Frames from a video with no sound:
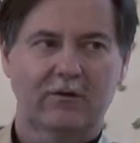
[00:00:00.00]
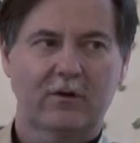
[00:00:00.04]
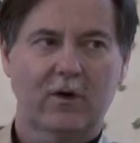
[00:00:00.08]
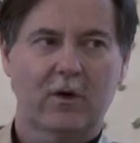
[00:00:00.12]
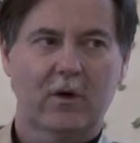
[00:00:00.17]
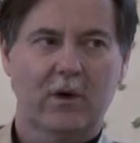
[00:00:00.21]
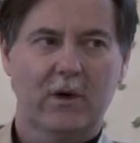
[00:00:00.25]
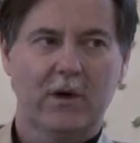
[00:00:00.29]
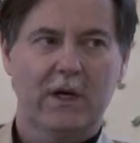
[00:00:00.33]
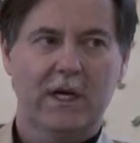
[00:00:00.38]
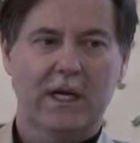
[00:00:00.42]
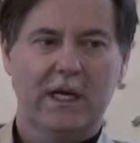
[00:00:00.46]

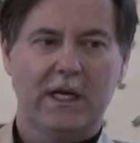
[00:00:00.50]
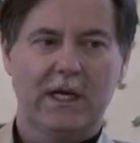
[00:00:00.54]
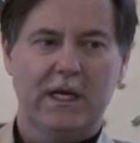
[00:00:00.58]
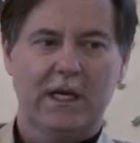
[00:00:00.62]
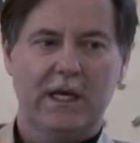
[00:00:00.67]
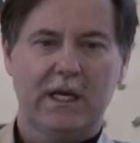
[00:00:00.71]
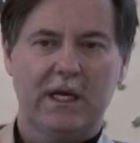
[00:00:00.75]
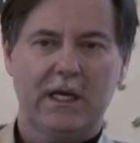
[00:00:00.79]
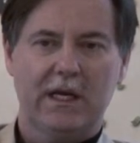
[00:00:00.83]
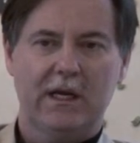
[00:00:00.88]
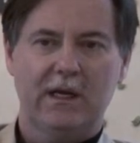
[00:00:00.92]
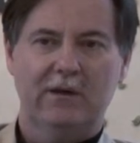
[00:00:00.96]
So
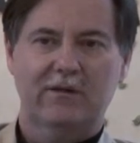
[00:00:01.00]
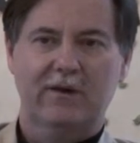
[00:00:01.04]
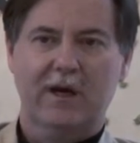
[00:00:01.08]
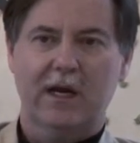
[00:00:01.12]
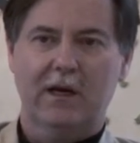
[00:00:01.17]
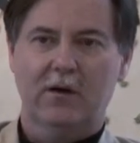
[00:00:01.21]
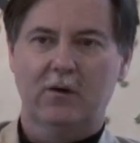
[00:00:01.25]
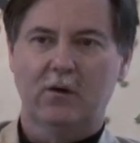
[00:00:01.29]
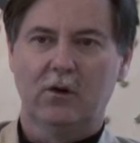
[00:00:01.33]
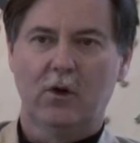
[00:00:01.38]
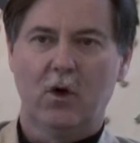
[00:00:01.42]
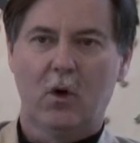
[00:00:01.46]
it's
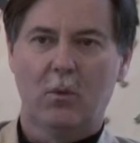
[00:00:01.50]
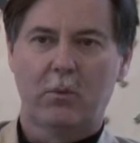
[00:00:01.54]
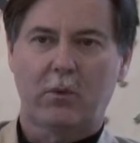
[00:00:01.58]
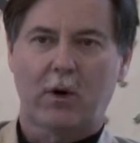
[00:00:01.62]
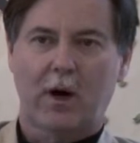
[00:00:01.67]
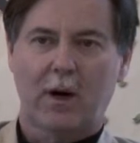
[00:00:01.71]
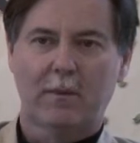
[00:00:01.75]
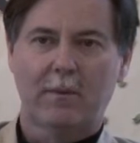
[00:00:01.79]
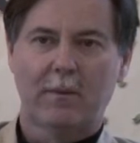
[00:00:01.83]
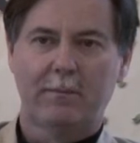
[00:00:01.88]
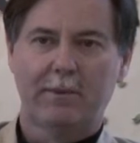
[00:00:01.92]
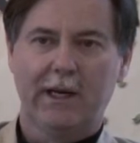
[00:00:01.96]
kind of low
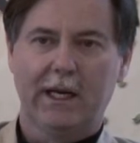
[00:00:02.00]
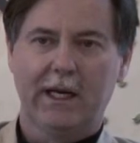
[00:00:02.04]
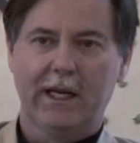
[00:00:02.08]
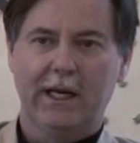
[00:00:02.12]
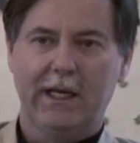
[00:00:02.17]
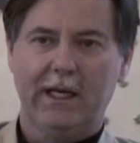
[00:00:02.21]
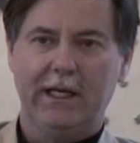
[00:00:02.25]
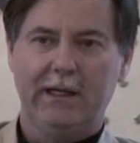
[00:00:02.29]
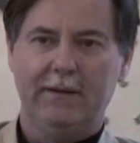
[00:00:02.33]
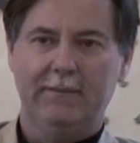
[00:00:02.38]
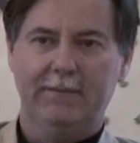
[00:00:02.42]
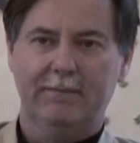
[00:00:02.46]

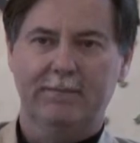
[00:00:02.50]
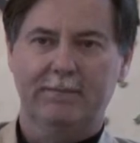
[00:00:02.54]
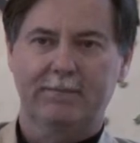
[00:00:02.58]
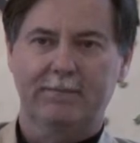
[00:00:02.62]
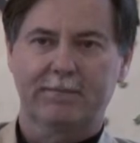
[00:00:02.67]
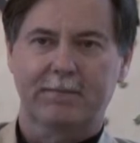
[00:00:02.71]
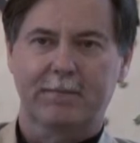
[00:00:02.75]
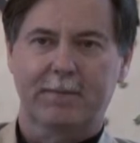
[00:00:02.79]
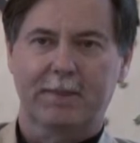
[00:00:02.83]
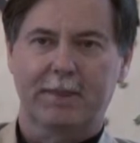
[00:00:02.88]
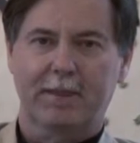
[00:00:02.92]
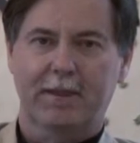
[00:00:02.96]
probability,
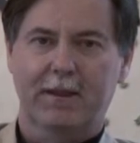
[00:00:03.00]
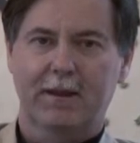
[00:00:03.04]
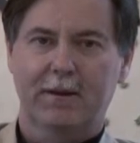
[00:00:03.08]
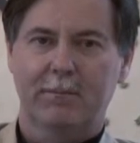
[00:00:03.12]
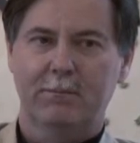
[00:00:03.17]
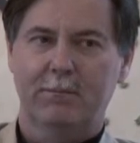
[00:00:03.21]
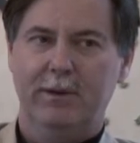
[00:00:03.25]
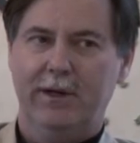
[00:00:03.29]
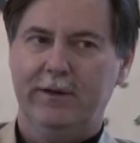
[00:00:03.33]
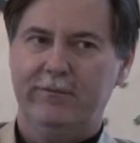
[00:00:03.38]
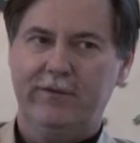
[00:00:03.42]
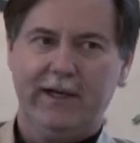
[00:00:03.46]

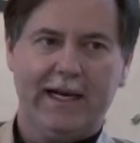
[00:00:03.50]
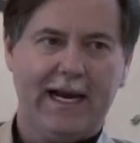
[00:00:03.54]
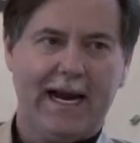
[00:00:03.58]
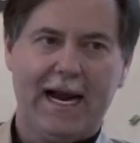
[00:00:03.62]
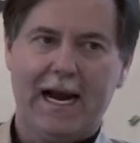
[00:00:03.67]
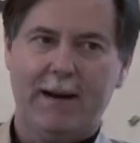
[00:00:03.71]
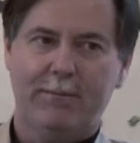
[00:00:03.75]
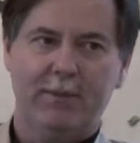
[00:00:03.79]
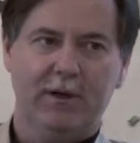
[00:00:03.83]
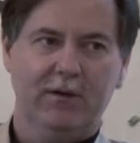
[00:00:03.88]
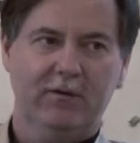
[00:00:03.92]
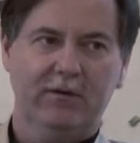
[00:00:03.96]
but if it
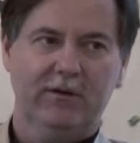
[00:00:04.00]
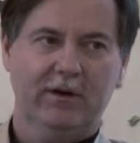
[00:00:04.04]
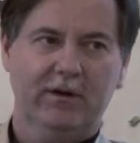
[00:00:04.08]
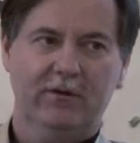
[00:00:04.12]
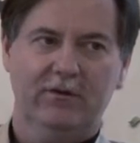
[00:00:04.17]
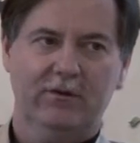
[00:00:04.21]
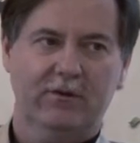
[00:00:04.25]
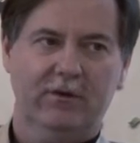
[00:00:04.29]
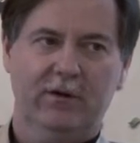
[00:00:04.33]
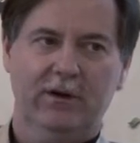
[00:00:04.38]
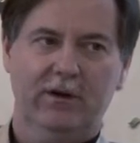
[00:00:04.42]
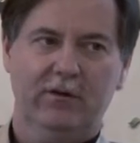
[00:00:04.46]
happens,
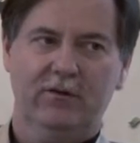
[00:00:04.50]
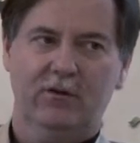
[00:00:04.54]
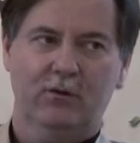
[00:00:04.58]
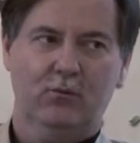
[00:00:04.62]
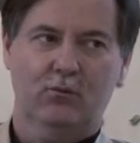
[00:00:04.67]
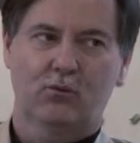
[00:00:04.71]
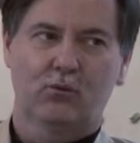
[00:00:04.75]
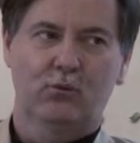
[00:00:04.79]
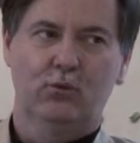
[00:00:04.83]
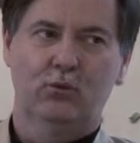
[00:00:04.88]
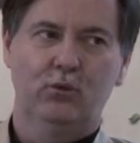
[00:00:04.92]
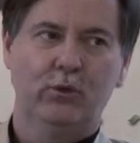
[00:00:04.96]
it's
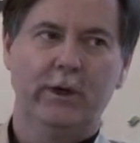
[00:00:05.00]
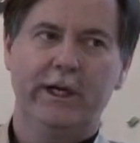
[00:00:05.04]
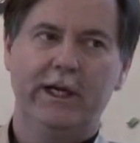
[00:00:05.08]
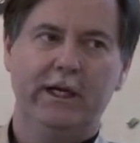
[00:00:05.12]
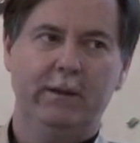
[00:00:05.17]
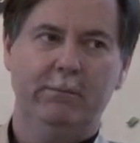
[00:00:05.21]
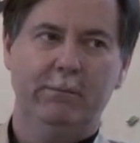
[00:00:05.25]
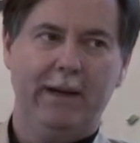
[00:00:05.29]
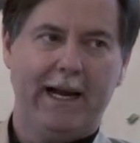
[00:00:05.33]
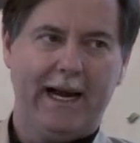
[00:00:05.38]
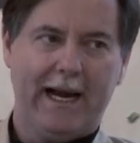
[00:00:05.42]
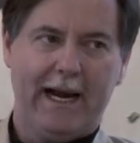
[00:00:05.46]

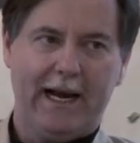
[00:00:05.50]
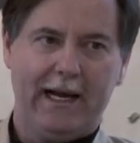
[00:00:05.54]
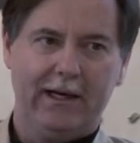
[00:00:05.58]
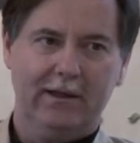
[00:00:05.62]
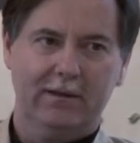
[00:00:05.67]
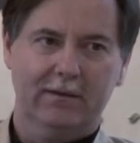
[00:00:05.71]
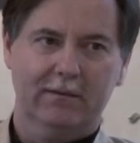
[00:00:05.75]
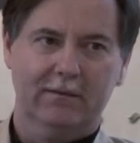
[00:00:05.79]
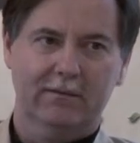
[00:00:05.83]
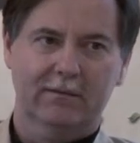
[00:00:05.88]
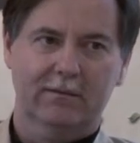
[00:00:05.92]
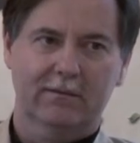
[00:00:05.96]
really
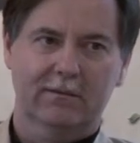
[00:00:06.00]
bad.